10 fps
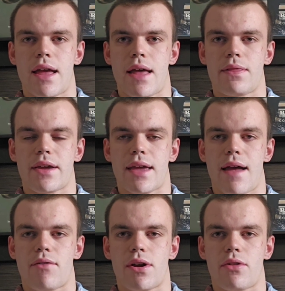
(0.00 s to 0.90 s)
and like
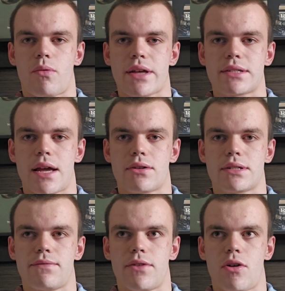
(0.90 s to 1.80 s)
every other Wes
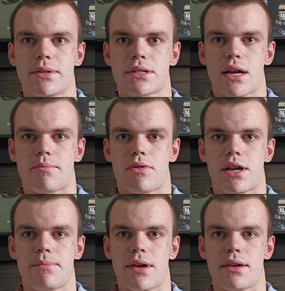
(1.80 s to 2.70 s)
Anderson film, it's got a
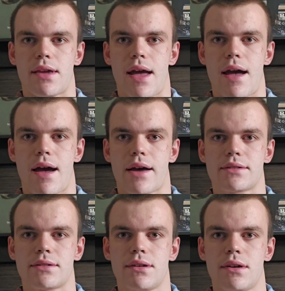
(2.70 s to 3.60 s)
pretty big
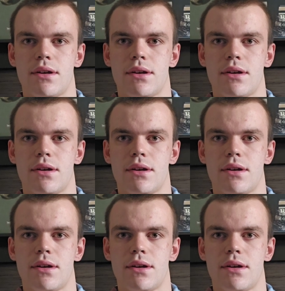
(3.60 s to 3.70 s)
cast.